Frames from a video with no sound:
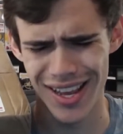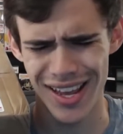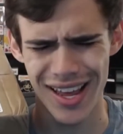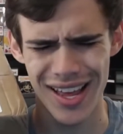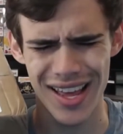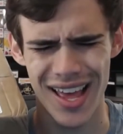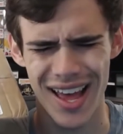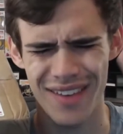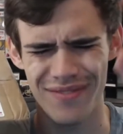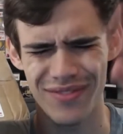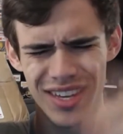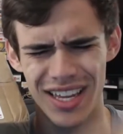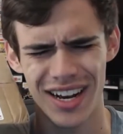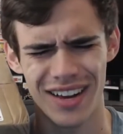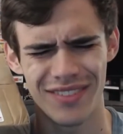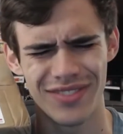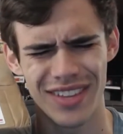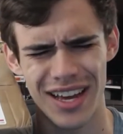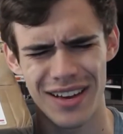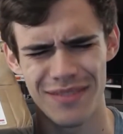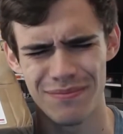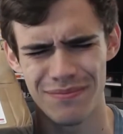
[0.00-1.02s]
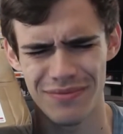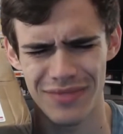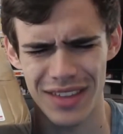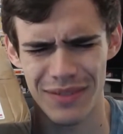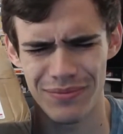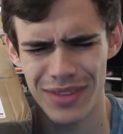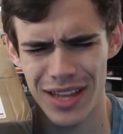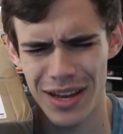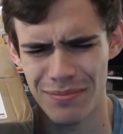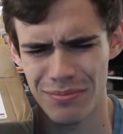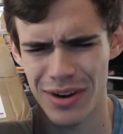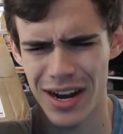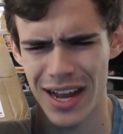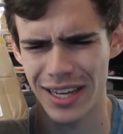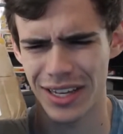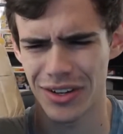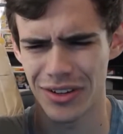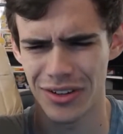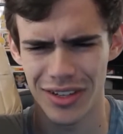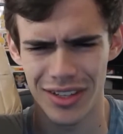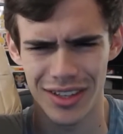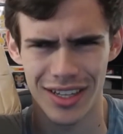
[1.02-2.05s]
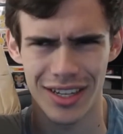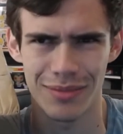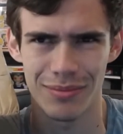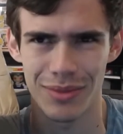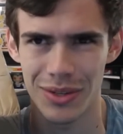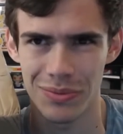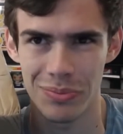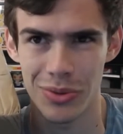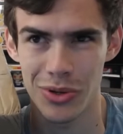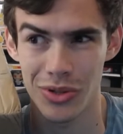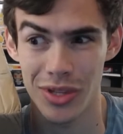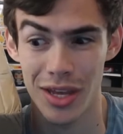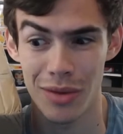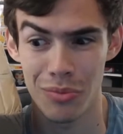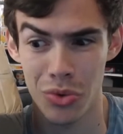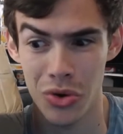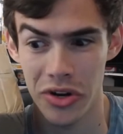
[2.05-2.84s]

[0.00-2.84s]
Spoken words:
I mean, I'm not bragging or anything, but birthday boy